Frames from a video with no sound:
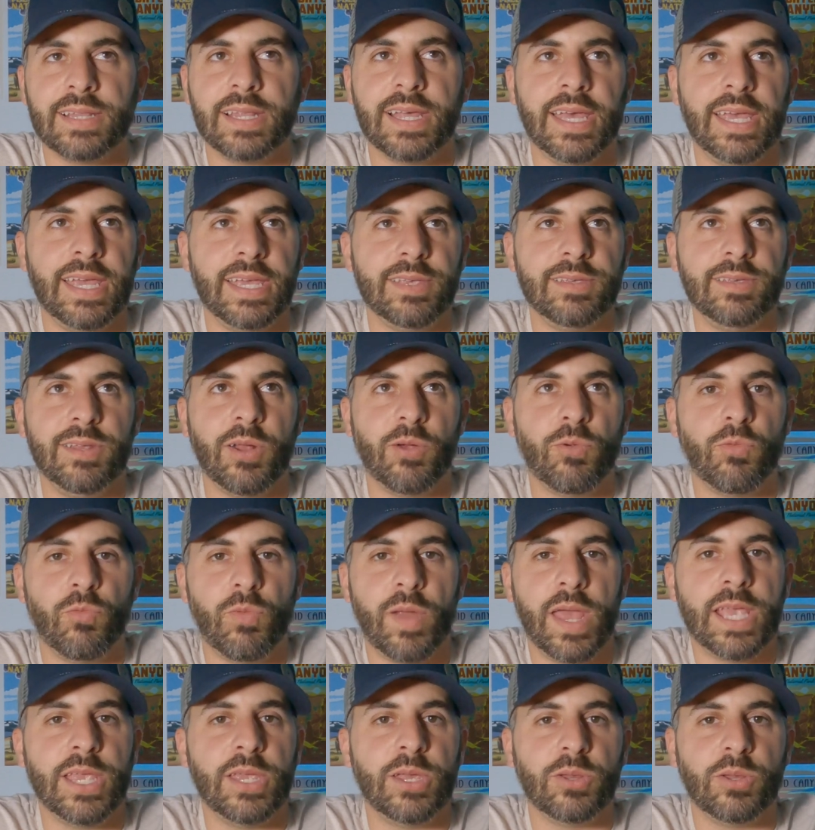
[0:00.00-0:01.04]
like, you know,
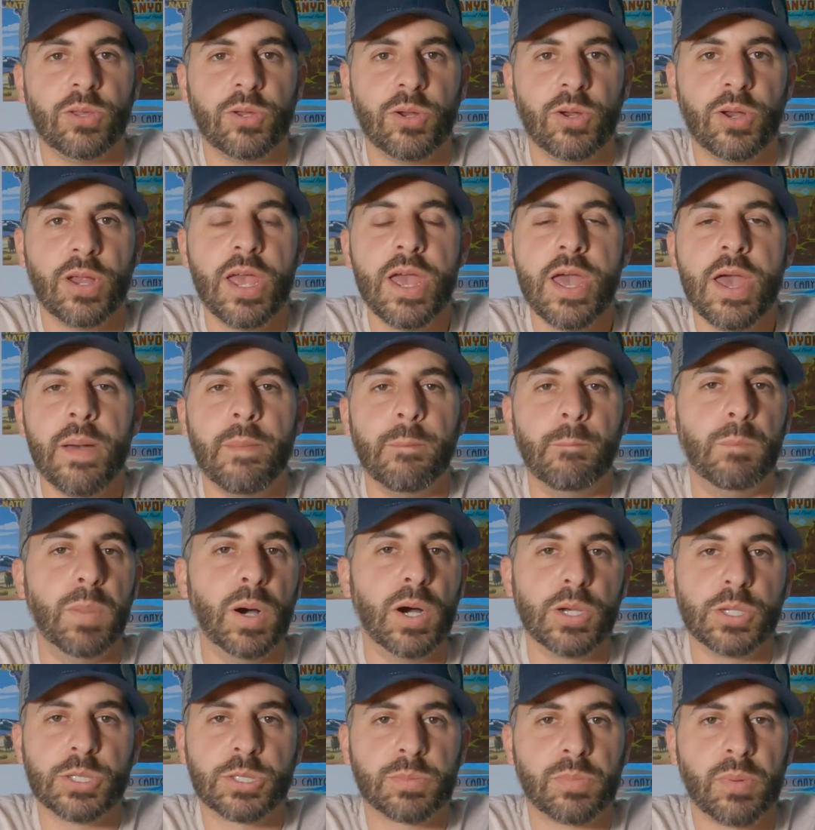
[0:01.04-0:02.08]
regular
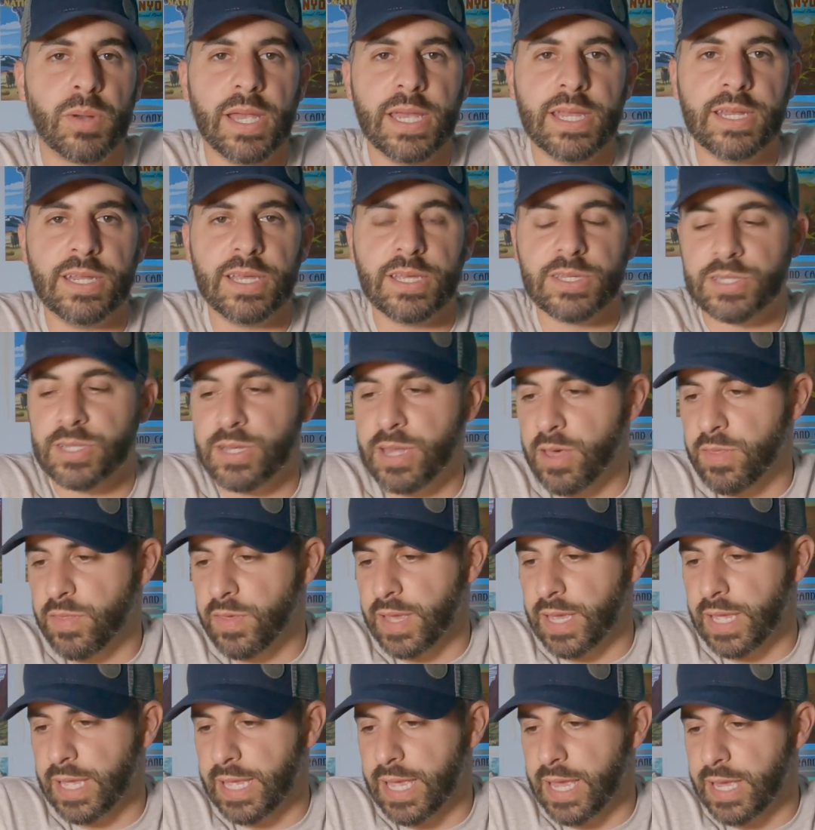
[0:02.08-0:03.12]
bug spray does
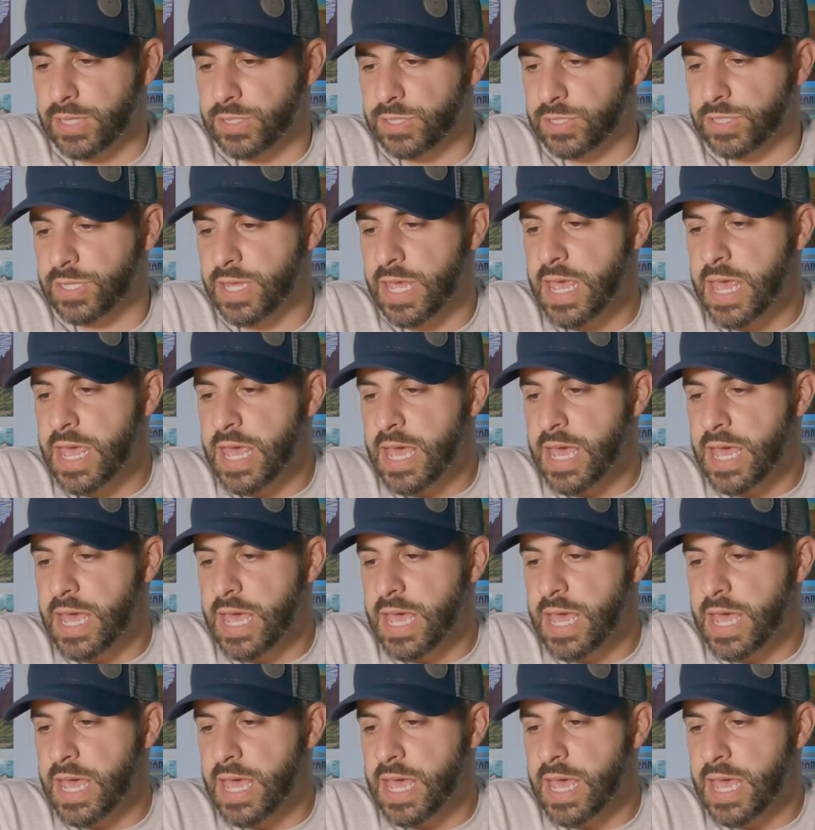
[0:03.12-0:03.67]
nothing against.